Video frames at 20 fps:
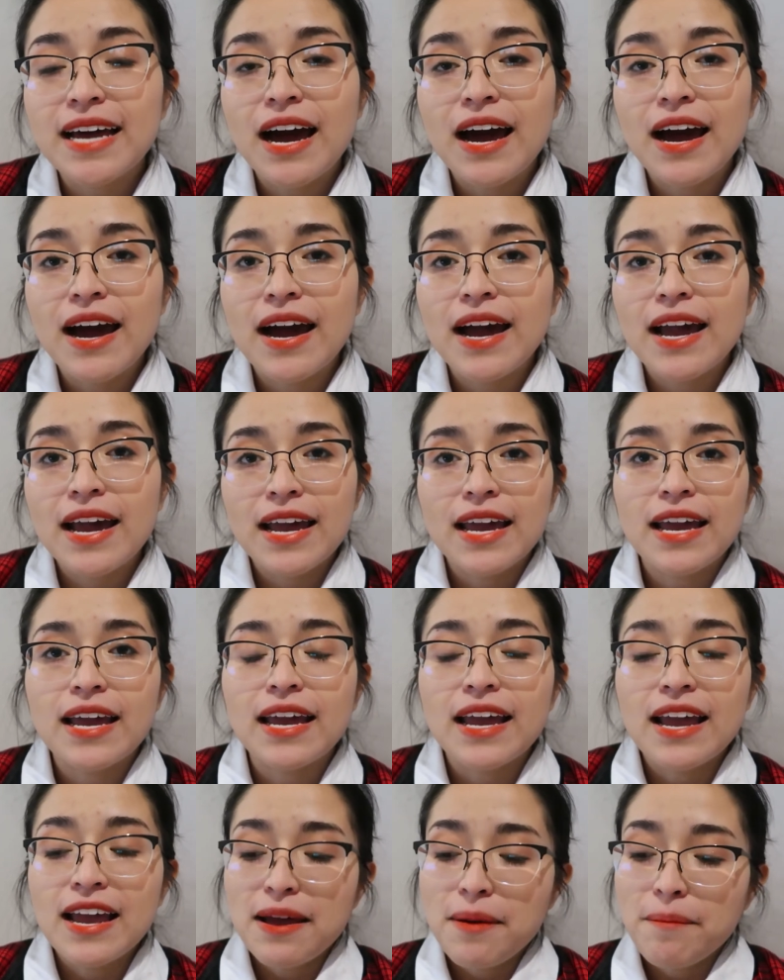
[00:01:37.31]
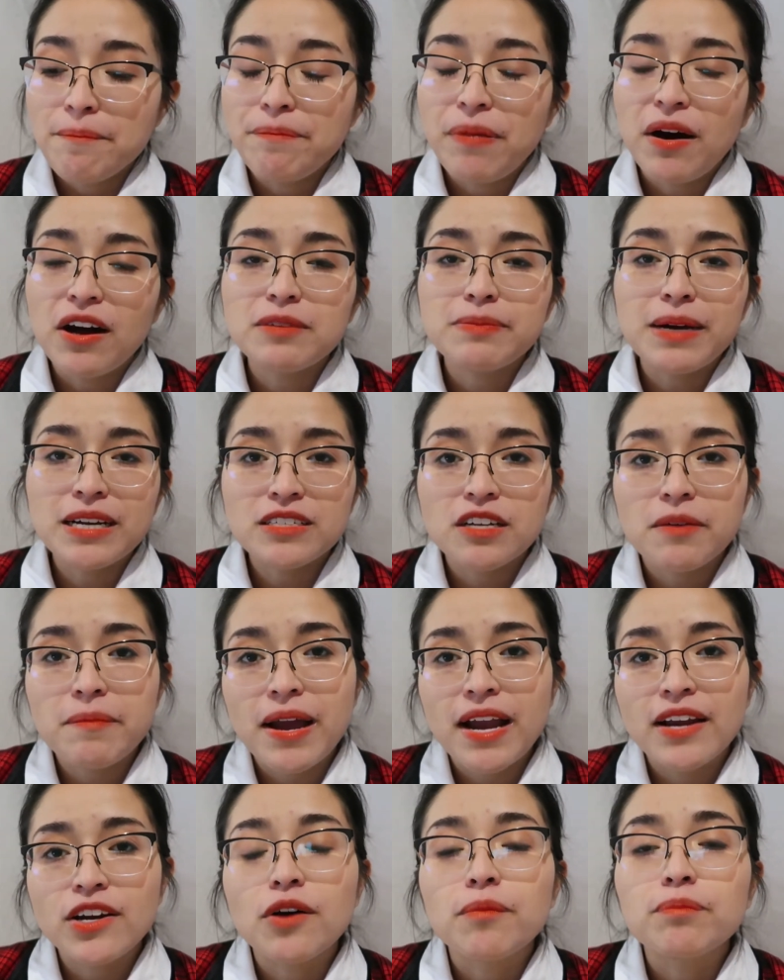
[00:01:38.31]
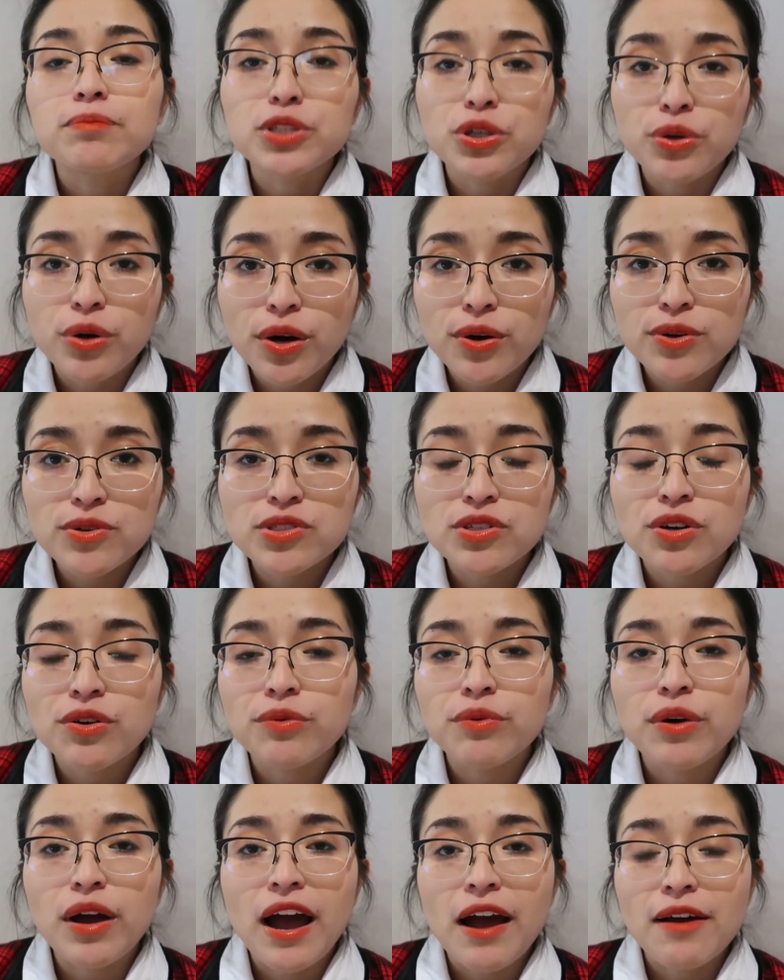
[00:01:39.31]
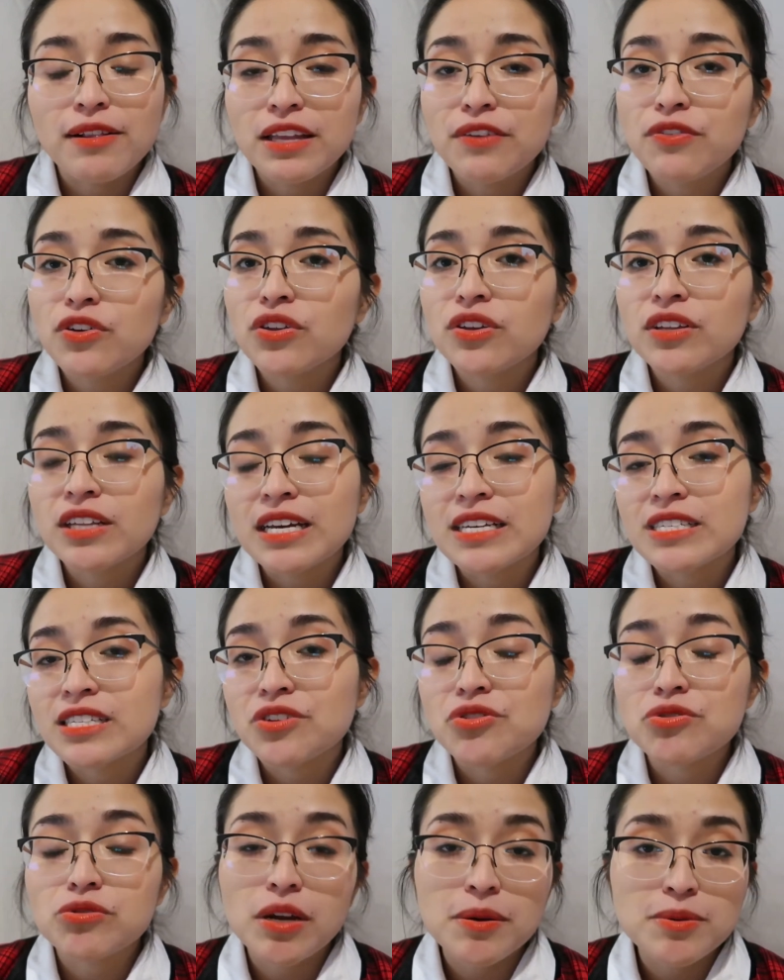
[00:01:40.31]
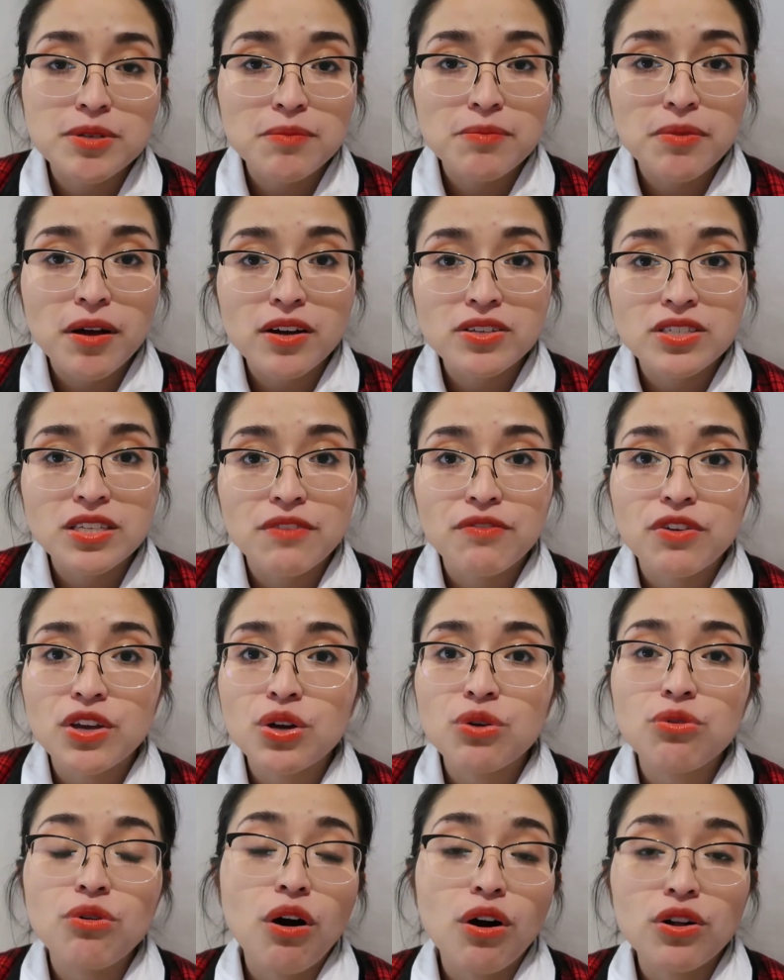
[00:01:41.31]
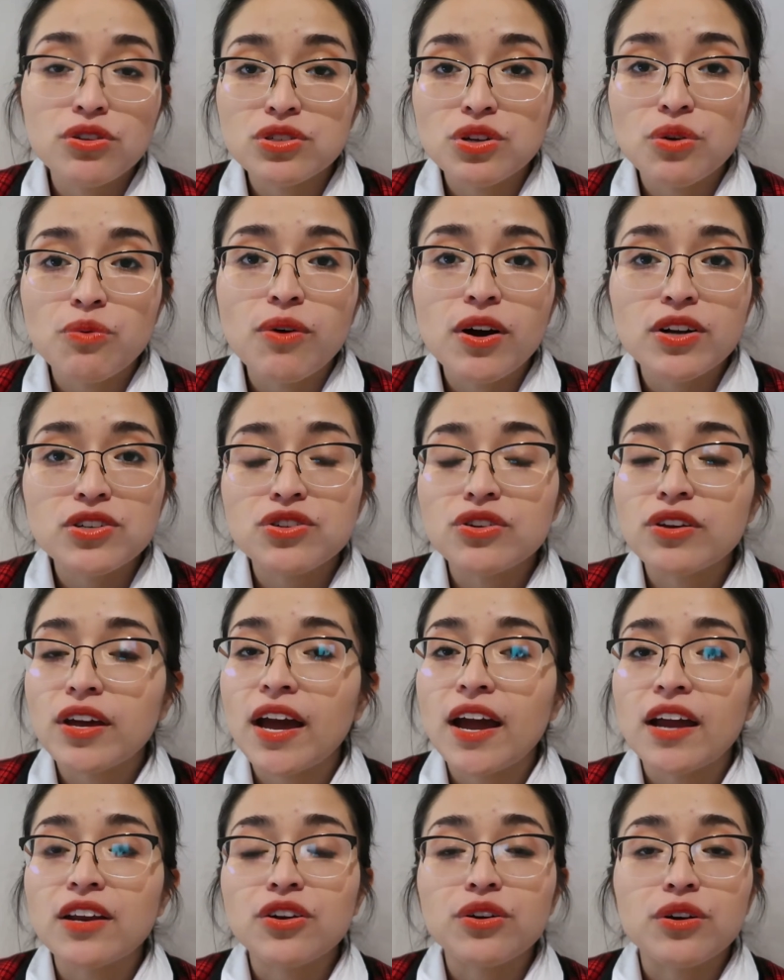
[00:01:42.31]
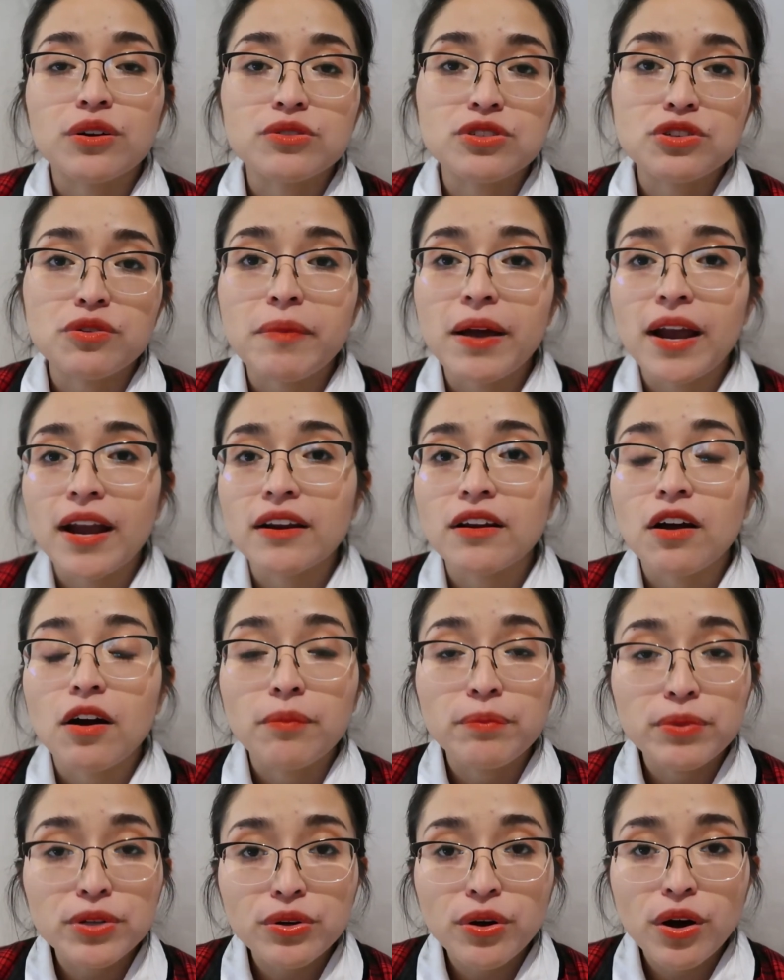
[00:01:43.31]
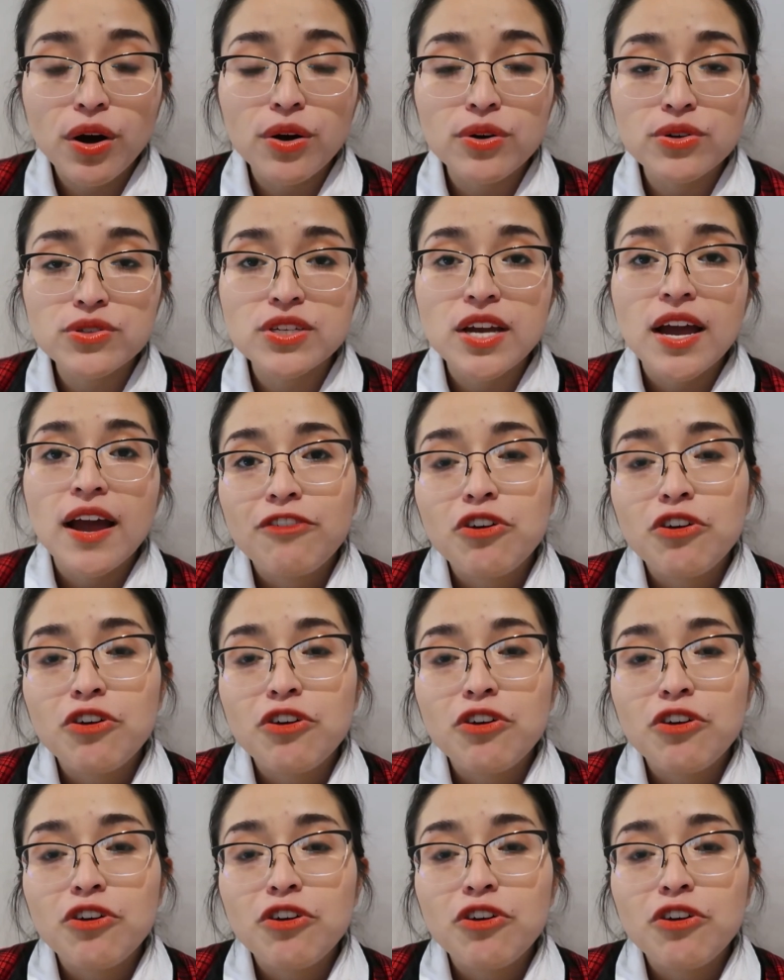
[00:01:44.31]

I bought my domain on Bluehost, so I'll leave you the links in the description box if you also want to get your own domain on Bluehost.